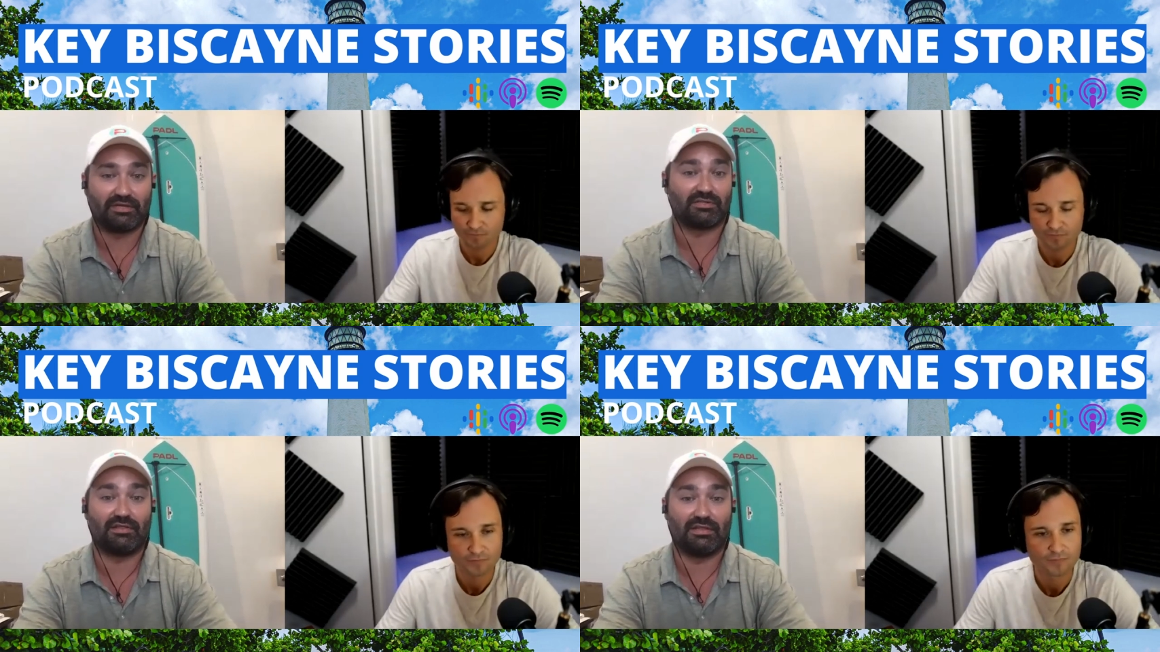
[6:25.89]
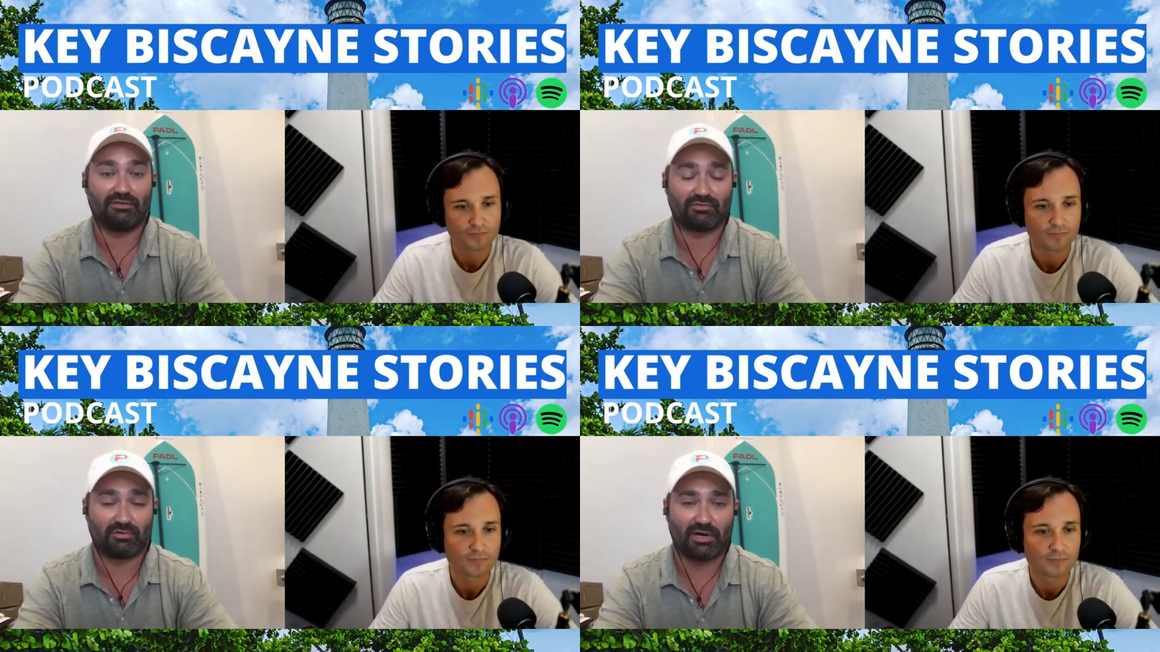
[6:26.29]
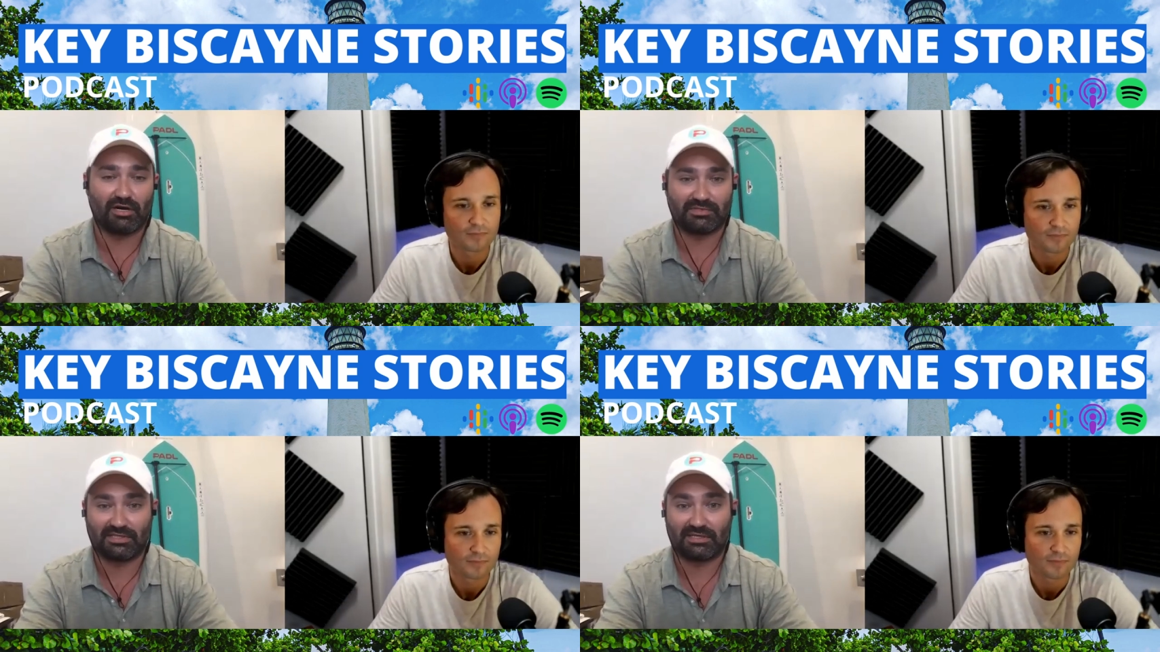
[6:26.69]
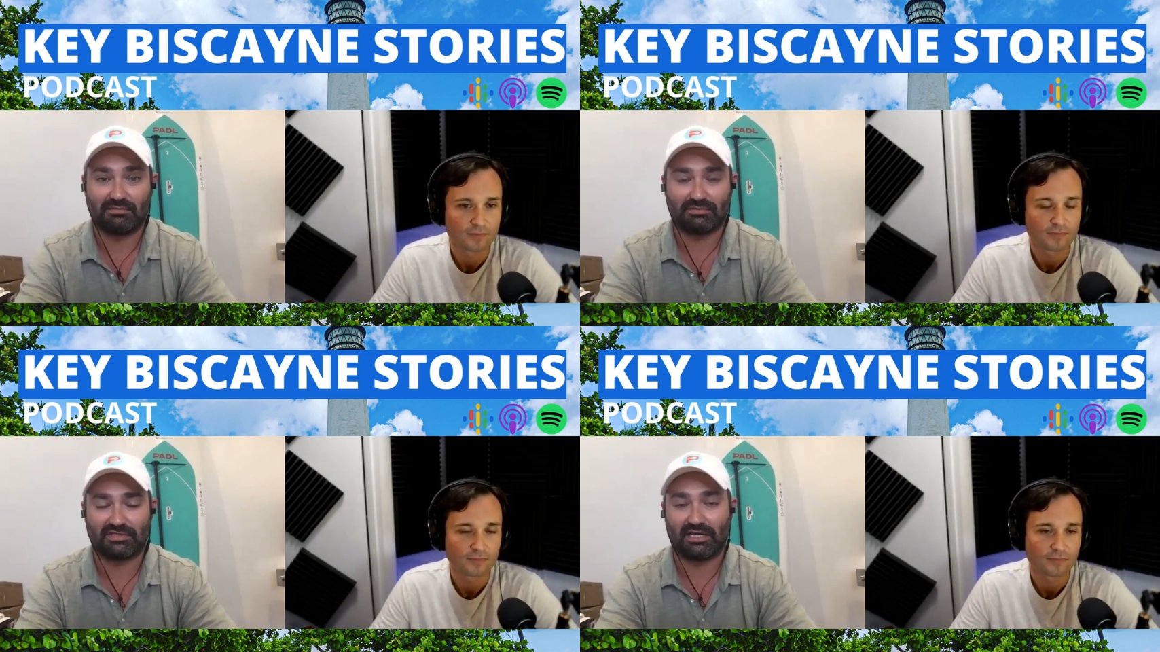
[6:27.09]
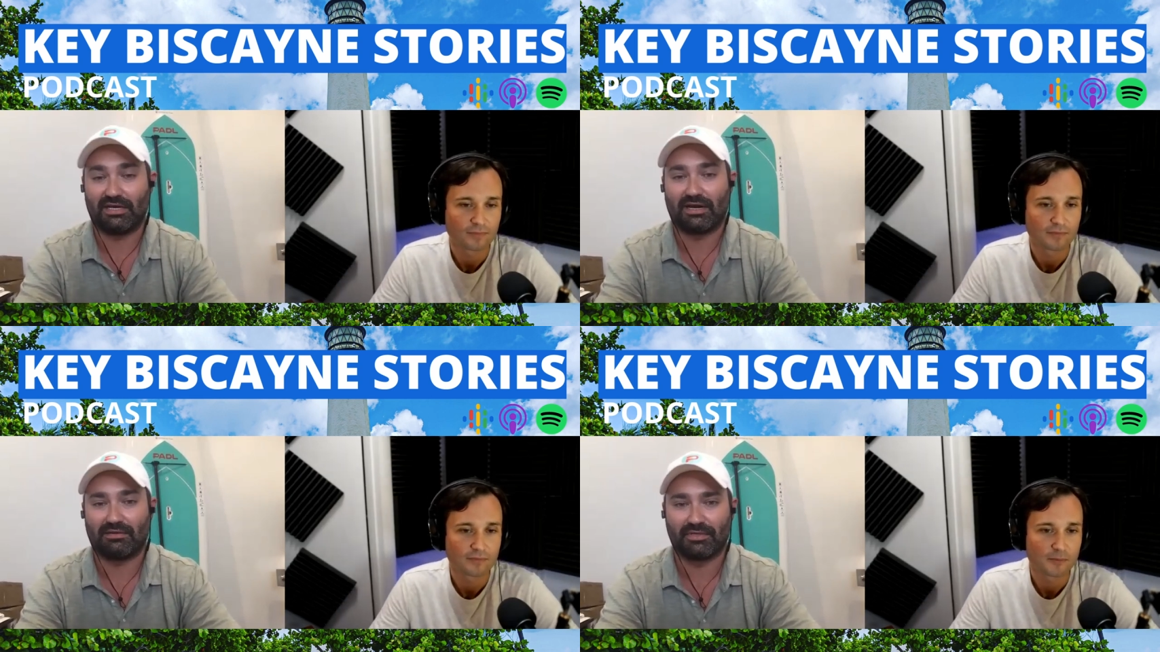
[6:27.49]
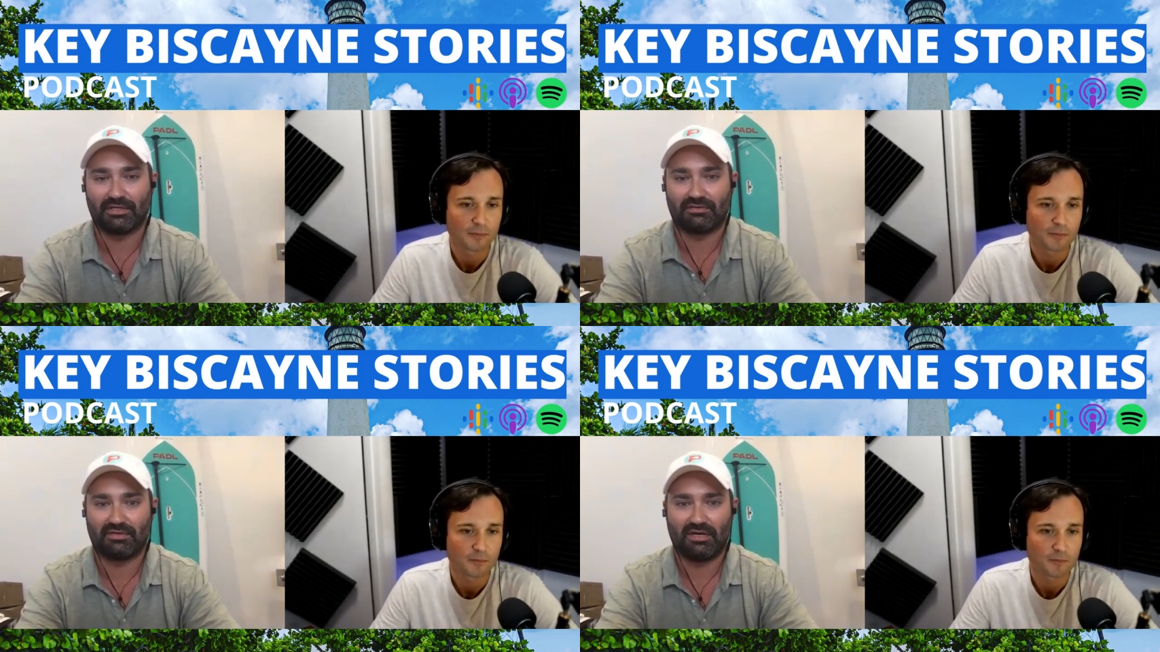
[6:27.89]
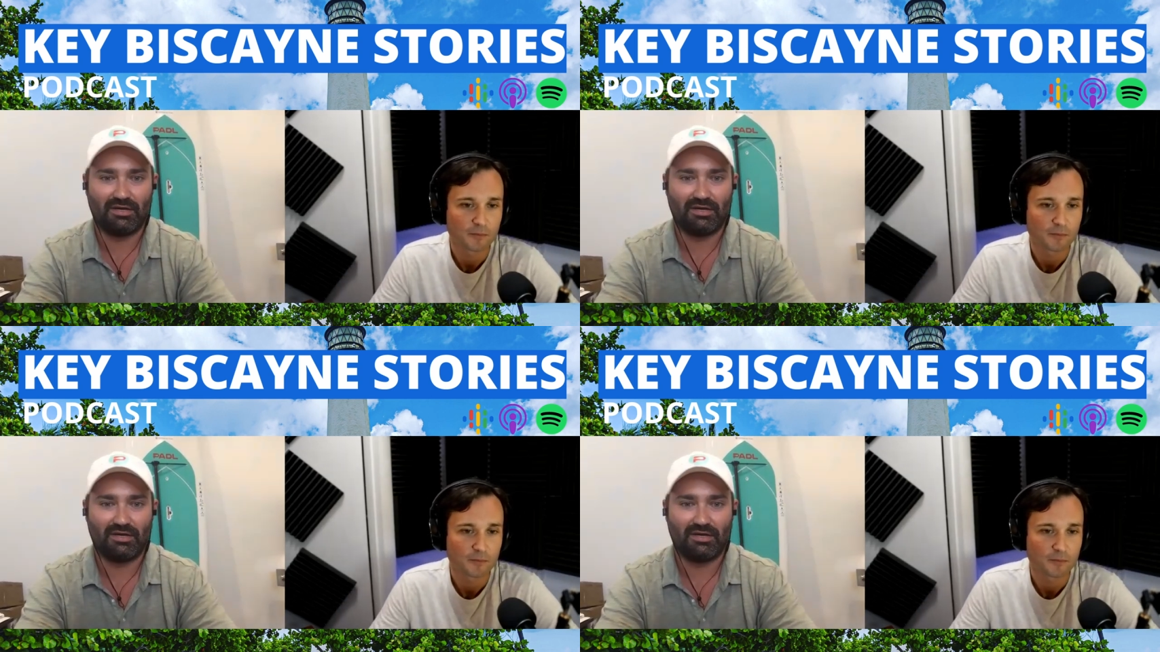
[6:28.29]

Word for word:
Speaker 1: based on these requirements that Key Biscayne had in place